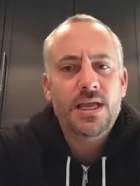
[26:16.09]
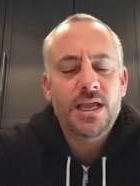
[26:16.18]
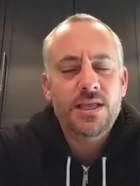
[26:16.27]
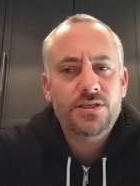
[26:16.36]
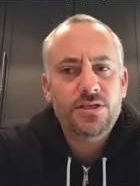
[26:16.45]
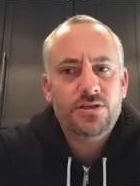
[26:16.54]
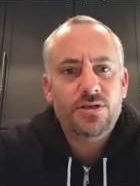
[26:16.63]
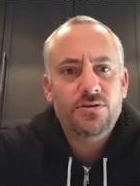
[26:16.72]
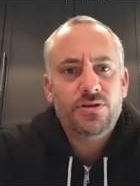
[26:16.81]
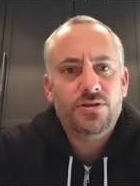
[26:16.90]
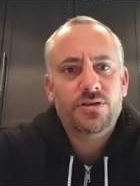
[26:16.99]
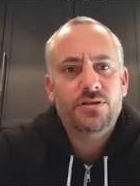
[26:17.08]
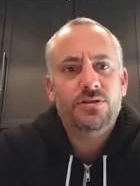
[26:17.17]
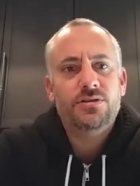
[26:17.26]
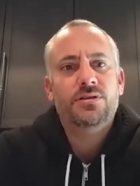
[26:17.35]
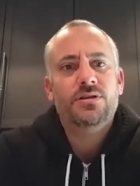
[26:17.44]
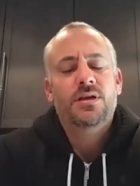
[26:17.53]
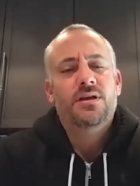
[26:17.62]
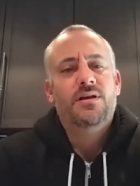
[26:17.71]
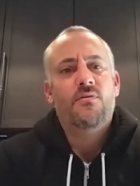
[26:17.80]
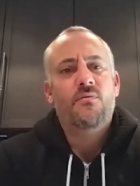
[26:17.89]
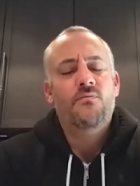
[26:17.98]
institutions
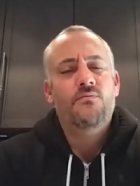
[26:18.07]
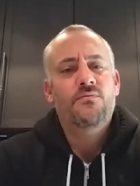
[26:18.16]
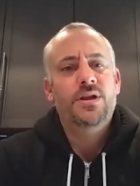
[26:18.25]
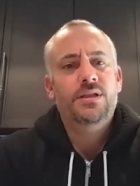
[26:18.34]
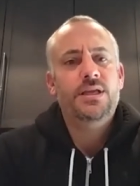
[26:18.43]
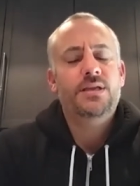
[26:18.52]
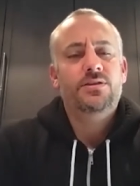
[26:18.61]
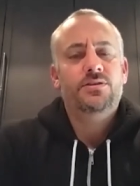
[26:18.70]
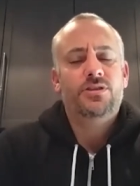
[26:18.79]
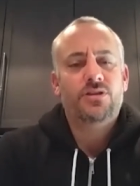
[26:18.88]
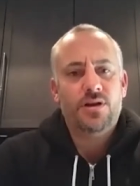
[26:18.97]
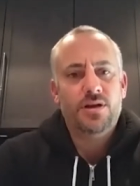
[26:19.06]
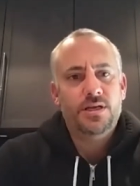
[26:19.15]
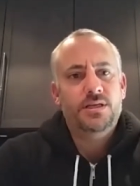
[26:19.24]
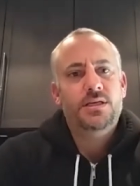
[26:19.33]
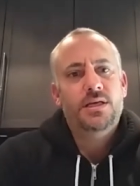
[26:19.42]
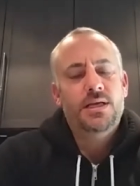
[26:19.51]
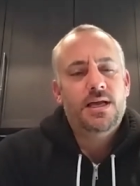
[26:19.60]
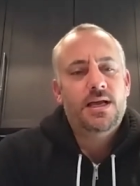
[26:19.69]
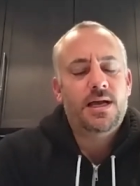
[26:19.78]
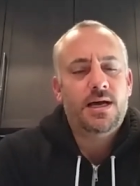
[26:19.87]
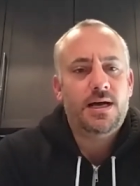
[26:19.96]
really started
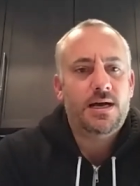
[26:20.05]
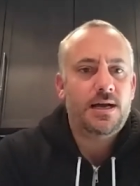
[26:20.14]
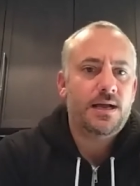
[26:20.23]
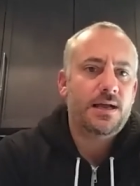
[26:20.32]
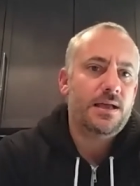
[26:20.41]
uh,